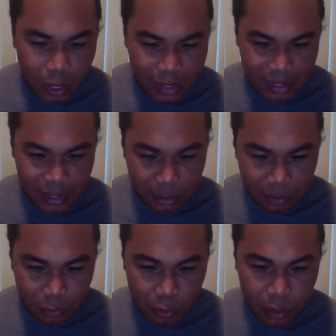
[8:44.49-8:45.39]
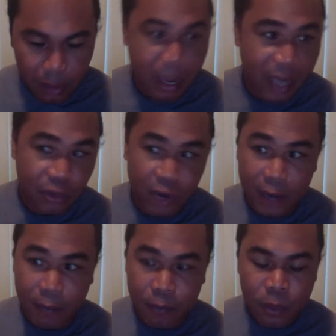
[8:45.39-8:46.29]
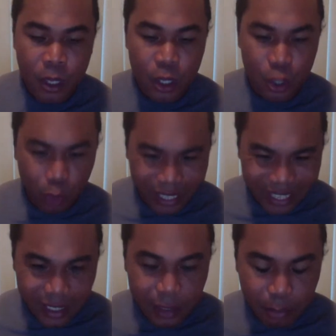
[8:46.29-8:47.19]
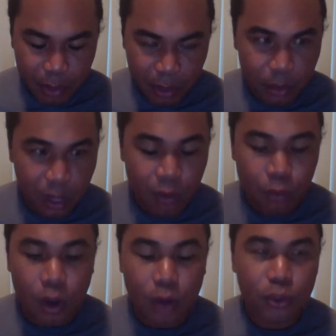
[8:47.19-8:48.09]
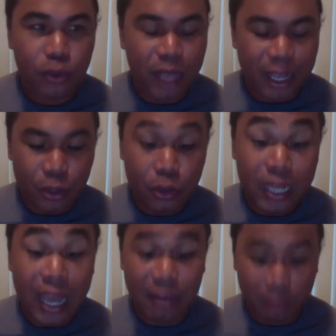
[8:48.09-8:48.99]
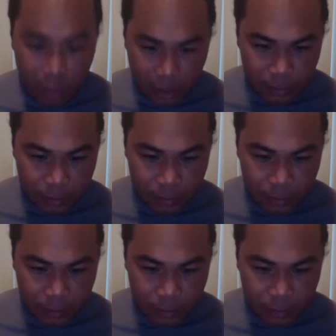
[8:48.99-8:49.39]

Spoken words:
As I said before, backtrack. You want to keep people around you that you'll die for.